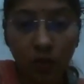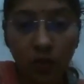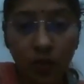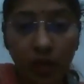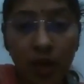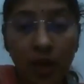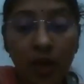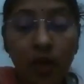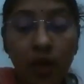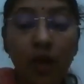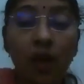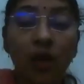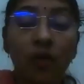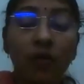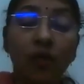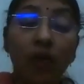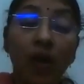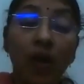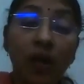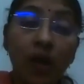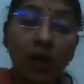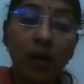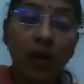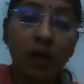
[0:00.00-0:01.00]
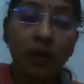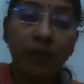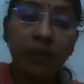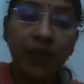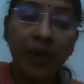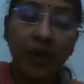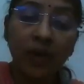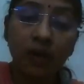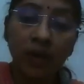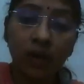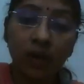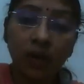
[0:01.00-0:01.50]
Okay, what are the
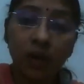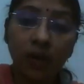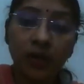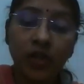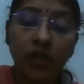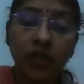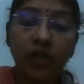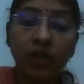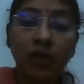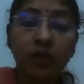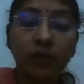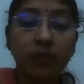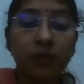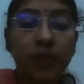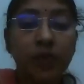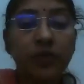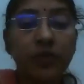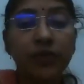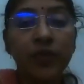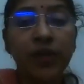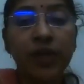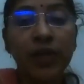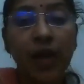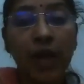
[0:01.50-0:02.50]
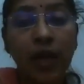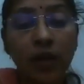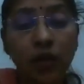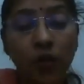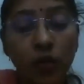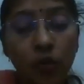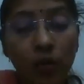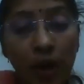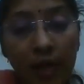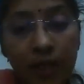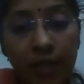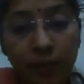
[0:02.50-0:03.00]
conditions in which we
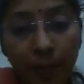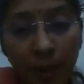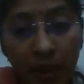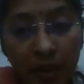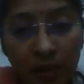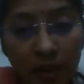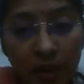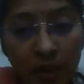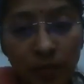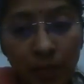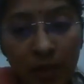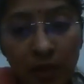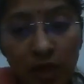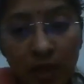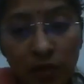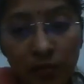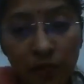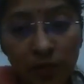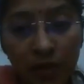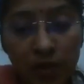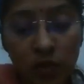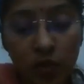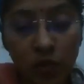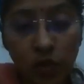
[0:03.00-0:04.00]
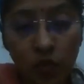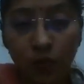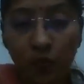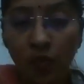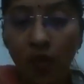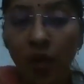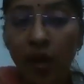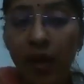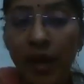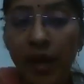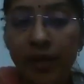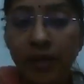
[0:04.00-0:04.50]
can do expectant management? So
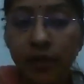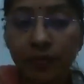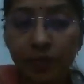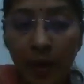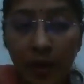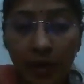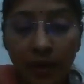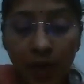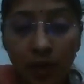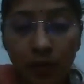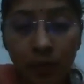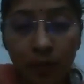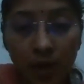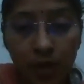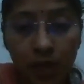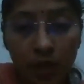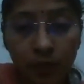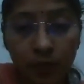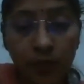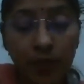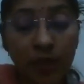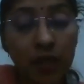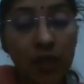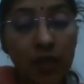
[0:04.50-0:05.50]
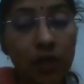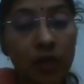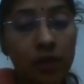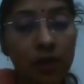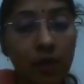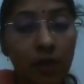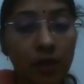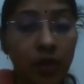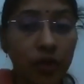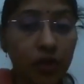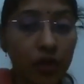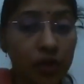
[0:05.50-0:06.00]
for expectant management,
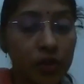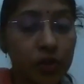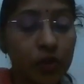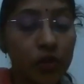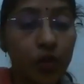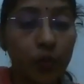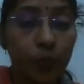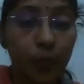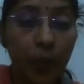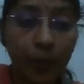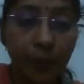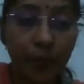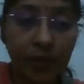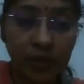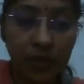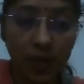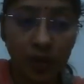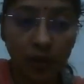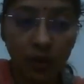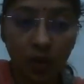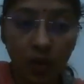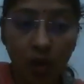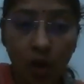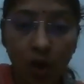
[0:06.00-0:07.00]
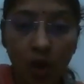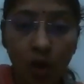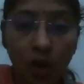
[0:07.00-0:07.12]
these conditions should be present.